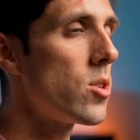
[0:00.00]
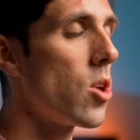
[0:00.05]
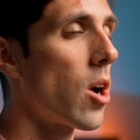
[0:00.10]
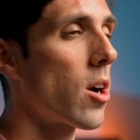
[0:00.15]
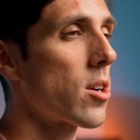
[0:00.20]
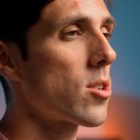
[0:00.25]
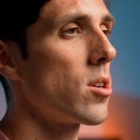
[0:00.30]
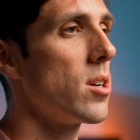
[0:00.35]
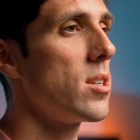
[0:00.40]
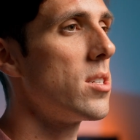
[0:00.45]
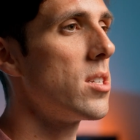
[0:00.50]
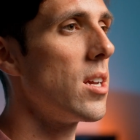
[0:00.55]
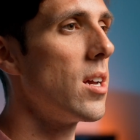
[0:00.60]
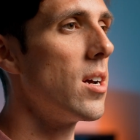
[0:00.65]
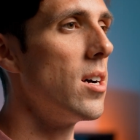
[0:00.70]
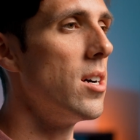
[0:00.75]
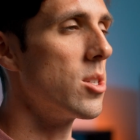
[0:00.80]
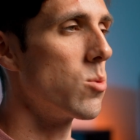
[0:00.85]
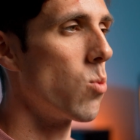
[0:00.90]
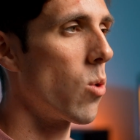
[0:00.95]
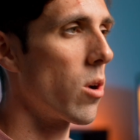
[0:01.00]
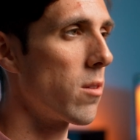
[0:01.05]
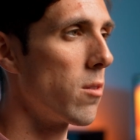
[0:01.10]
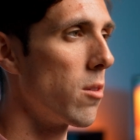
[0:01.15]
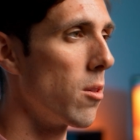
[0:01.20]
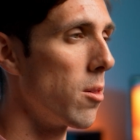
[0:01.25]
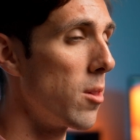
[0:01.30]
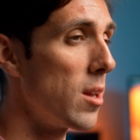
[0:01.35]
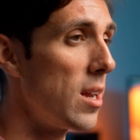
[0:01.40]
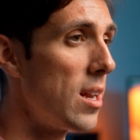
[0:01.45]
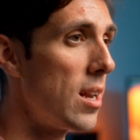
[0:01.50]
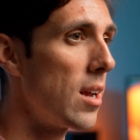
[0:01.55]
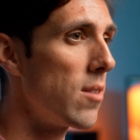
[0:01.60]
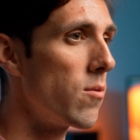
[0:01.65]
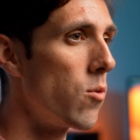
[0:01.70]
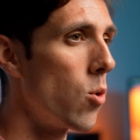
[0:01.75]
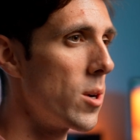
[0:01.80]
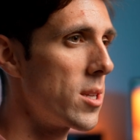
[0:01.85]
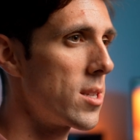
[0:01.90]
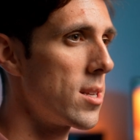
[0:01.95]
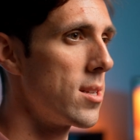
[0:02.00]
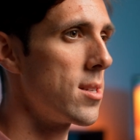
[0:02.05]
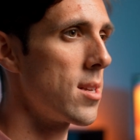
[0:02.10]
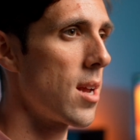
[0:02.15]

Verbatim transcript: Dr. Attia is one of the leading voices